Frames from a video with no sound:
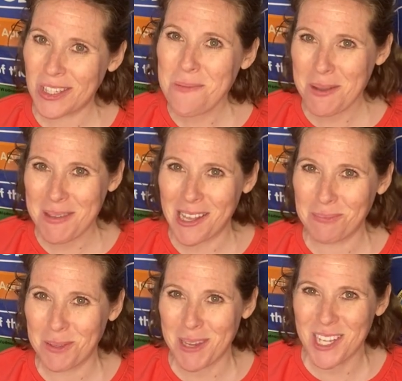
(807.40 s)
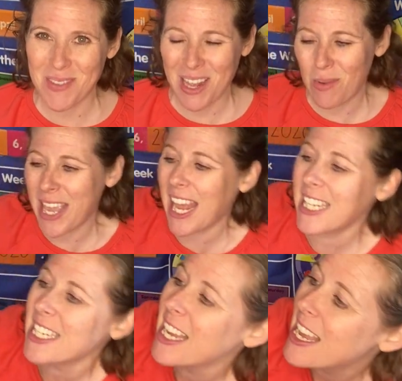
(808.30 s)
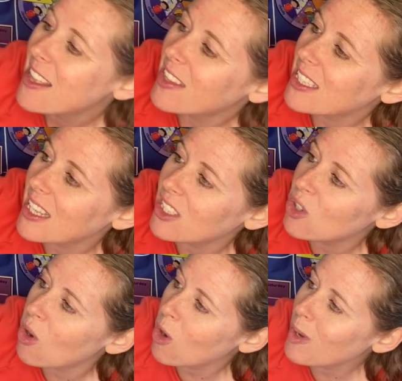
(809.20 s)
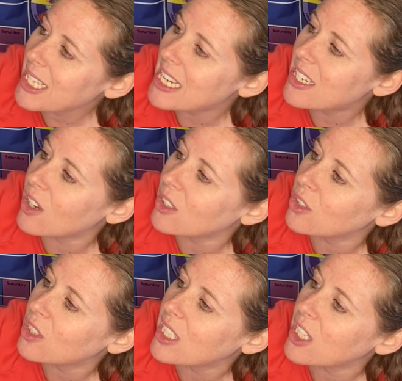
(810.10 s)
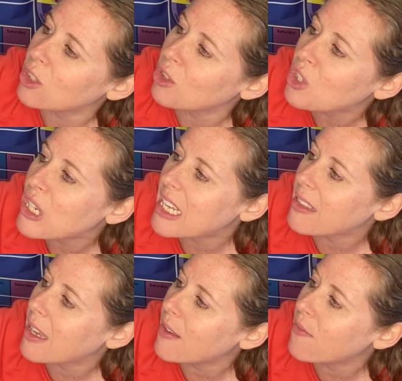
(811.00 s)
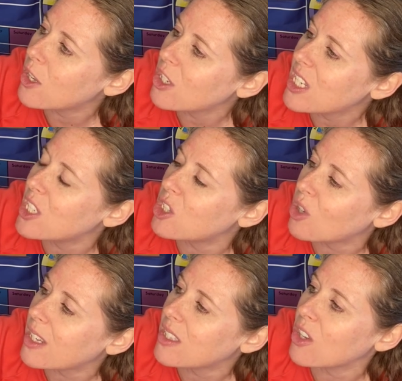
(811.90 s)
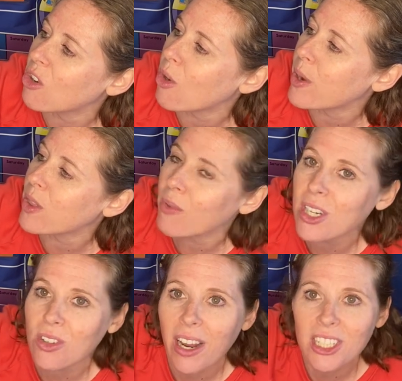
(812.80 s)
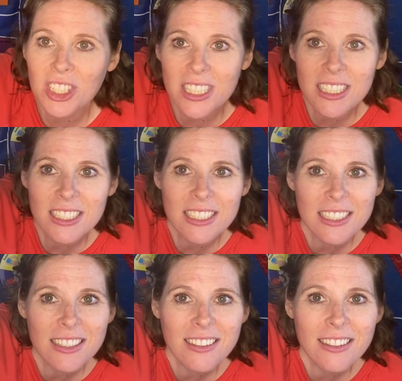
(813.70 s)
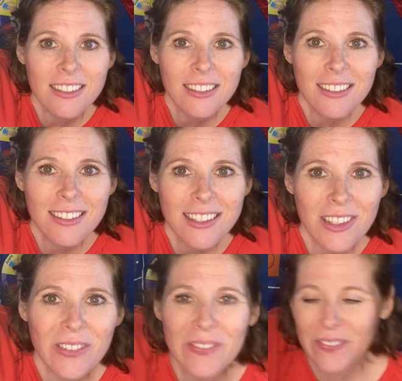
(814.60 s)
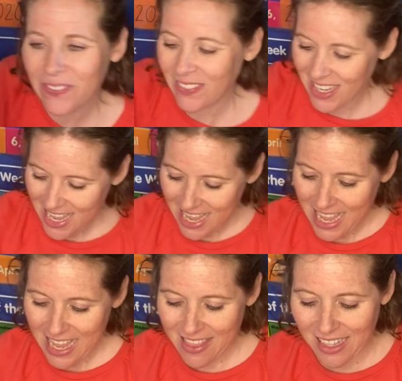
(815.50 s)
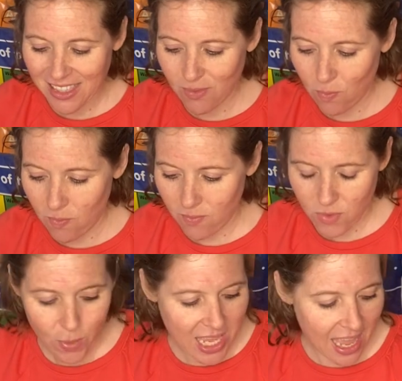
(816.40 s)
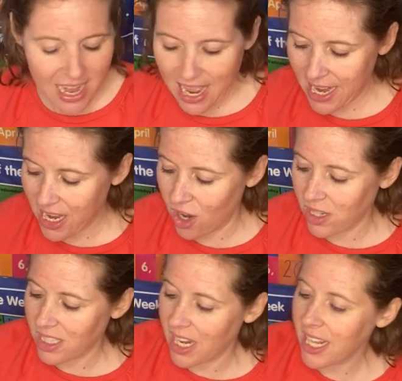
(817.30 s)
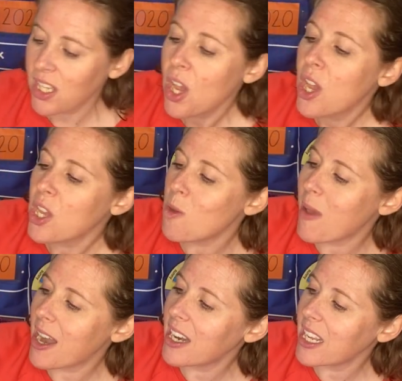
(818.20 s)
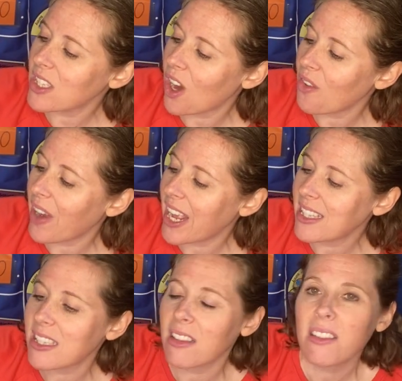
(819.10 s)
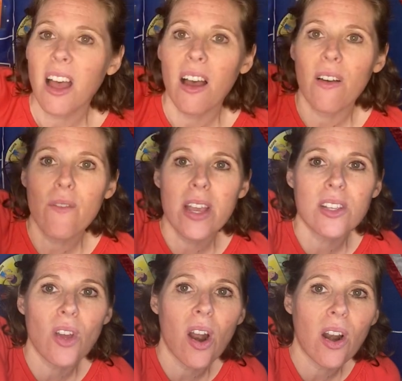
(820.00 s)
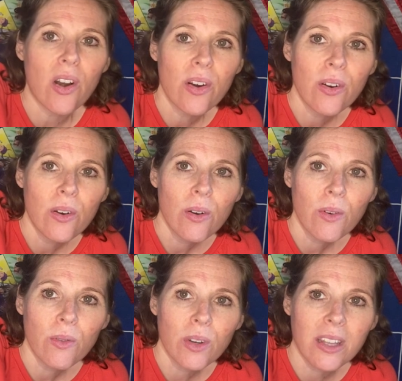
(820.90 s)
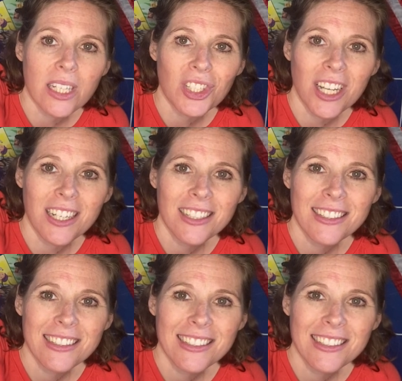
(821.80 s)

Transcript: Two pick me ups because we had a weekend. This says you don't always need to understand your journey in life. You just need to trust that you're going in the right direction. Cute. That's the weekend. And here's today's Humanity is our race, love is our religion.